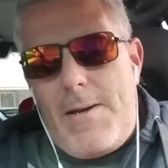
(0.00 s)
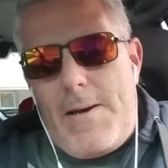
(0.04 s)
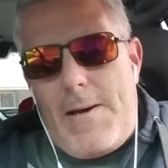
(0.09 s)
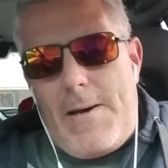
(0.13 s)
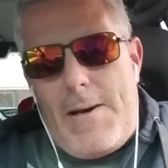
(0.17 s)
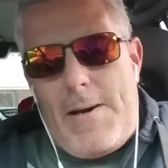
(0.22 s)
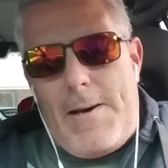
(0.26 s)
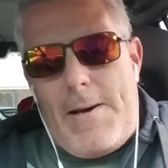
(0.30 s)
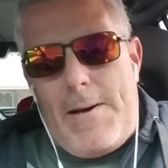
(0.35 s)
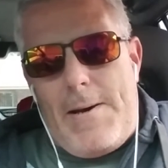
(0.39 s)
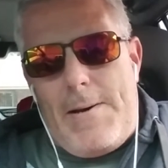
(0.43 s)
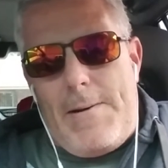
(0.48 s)

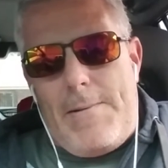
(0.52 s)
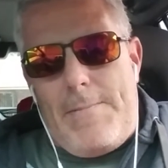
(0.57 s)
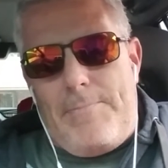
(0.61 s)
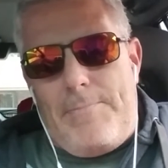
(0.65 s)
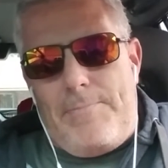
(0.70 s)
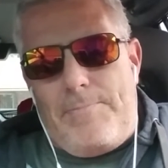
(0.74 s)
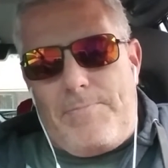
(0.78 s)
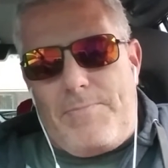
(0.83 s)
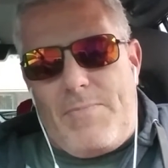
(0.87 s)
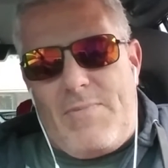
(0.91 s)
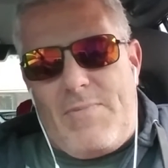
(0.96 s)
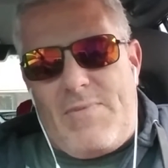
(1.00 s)

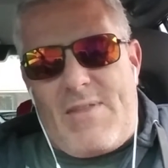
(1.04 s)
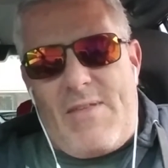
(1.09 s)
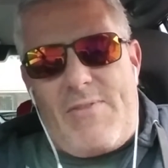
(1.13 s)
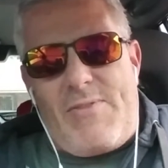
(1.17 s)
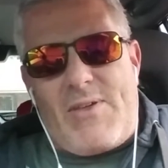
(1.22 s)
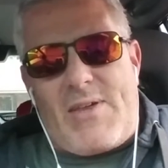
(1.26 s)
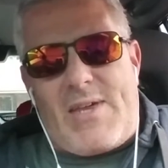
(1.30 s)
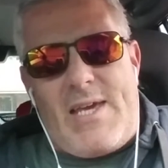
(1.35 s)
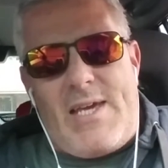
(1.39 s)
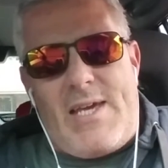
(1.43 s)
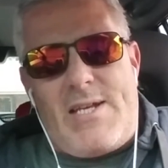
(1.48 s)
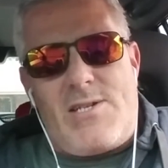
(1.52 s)
That
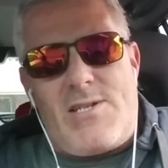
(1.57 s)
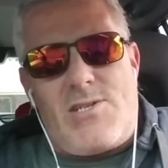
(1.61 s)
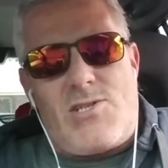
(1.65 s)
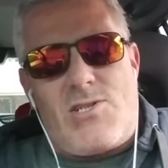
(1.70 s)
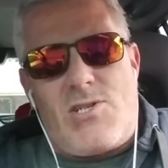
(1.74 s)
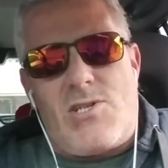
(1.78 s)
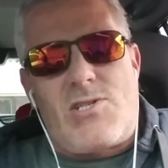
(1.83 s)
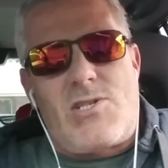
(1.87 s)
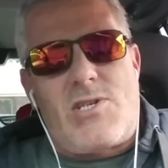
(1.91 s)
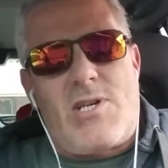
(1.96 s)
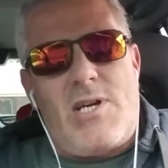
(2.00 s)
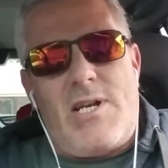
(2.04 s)
the kid is
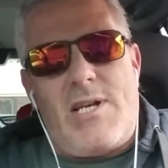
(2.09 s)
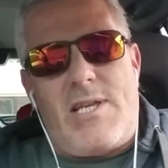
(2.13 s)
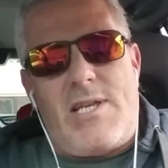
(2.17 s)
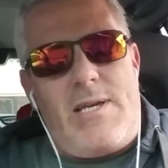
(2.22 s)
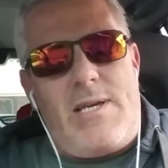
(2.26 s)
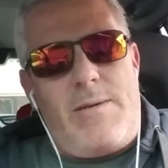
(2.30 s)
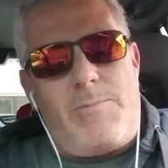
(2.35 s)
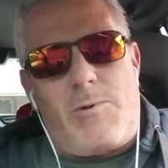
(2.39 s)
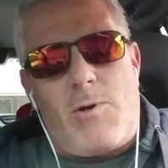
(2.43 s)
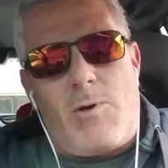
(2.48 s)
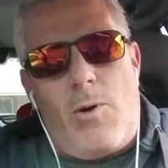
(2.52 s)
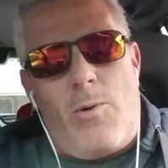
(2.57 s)
just going to
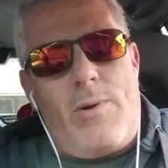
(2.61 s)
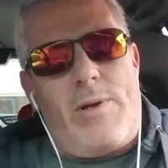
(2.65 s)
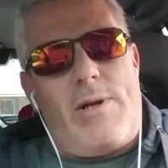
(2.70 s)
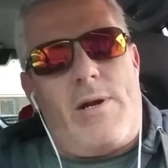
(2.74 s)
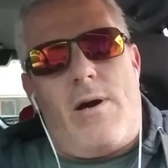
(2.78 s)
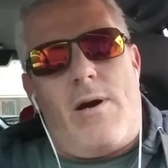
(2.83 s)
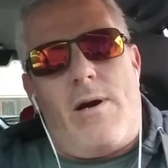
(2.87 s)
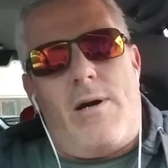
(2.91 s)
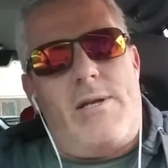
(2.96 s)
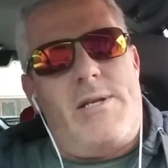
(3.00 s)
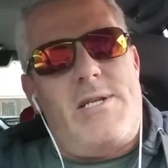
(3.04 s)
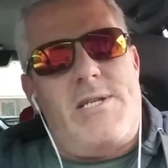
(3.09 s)
keep going
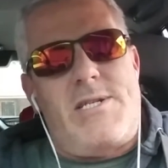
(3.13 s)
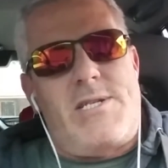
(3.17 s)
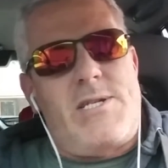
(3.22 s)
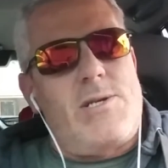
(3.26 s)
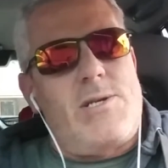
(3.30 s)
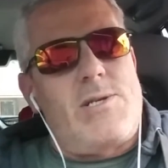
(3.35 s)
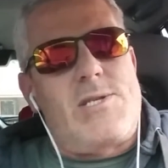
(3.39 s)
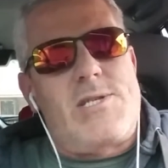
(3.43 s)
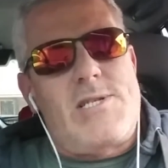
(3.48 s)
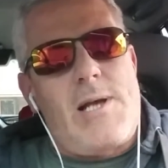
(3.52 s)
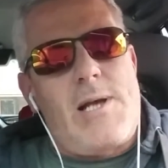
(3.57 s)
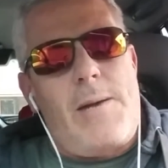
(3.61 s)
on until
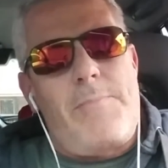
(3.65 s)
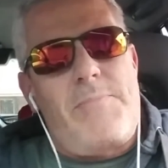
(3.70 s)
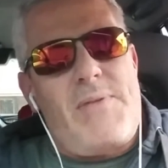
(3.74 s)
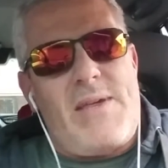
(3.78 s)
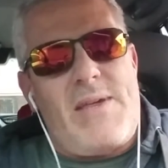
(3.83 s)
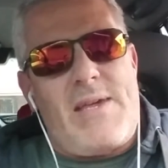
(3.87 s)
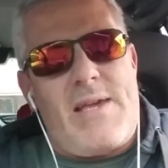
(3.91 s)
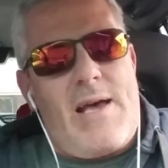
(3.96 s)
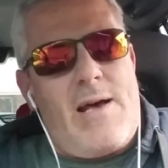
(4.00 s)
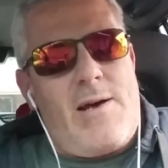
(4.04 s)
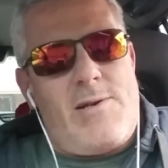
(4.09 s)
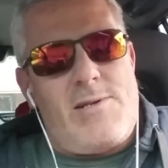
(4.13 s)

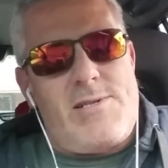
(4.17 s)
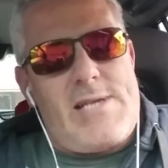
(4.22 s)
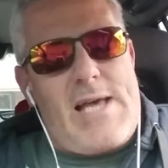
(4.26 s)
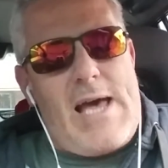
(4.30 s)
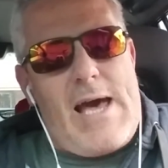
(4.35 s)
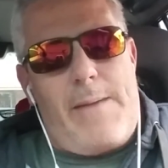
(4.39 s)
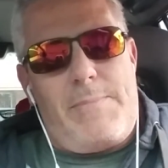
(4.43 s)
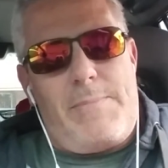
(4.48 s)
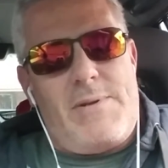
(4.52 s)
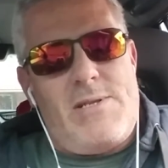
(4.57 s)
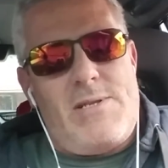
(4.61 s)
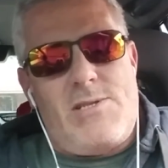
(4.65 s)
something else
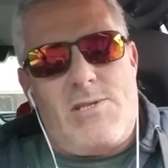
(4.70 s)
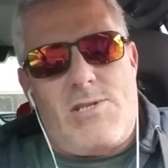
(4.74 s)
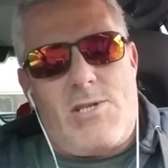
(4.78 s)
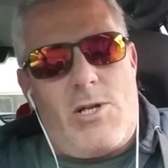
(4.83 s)
happens,